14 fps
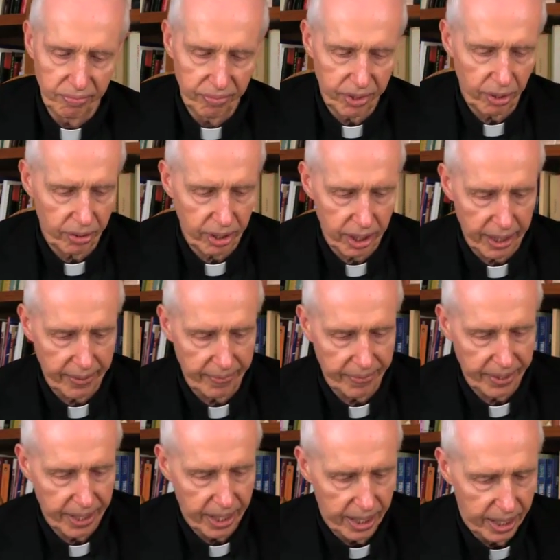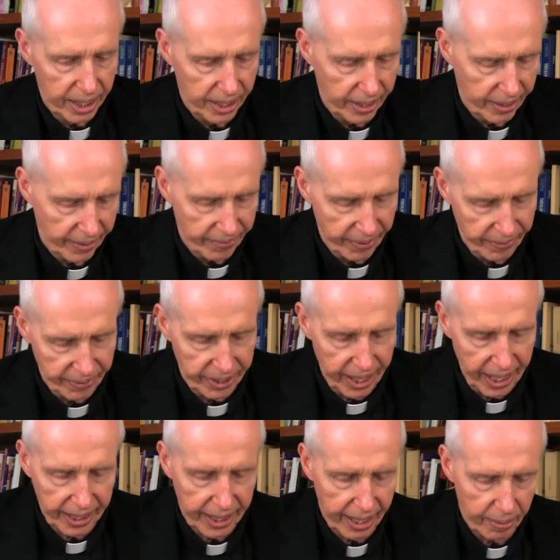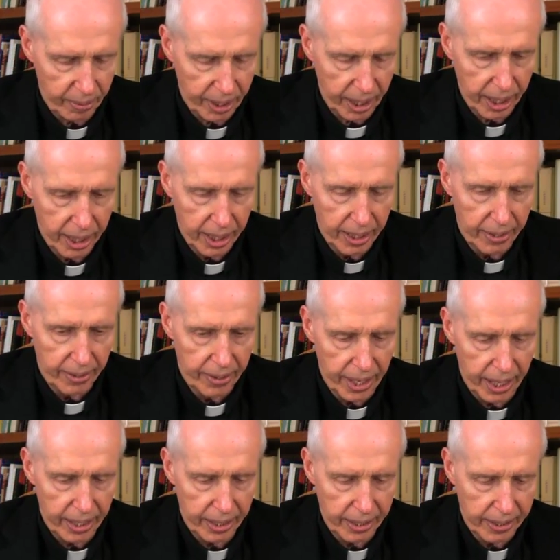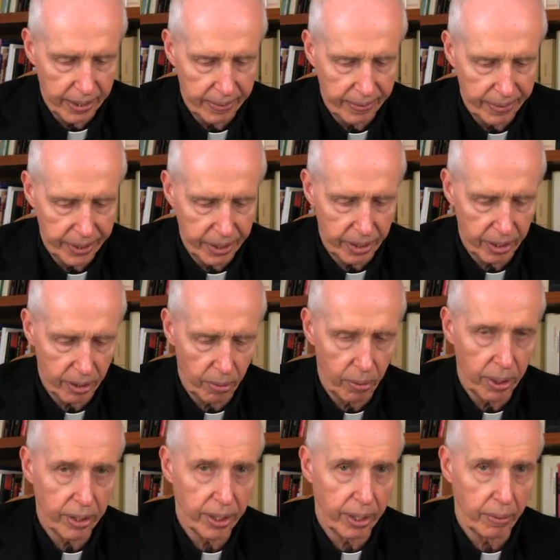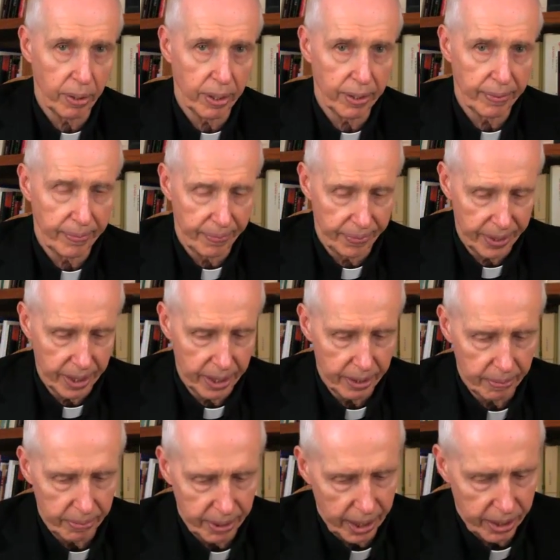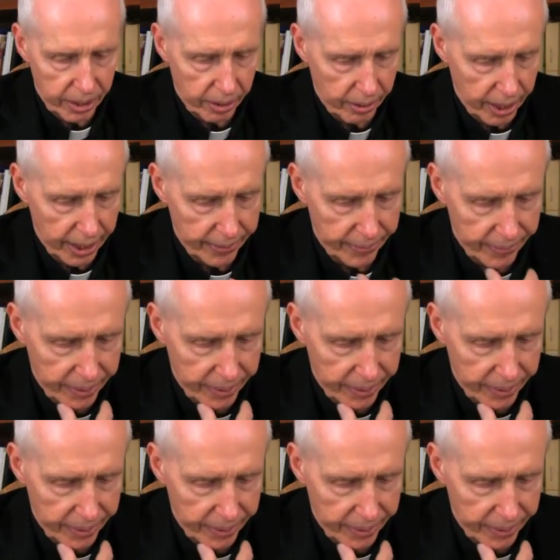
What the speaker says: It's okay. If you take it that way, then you don't know where they were. But that's all right.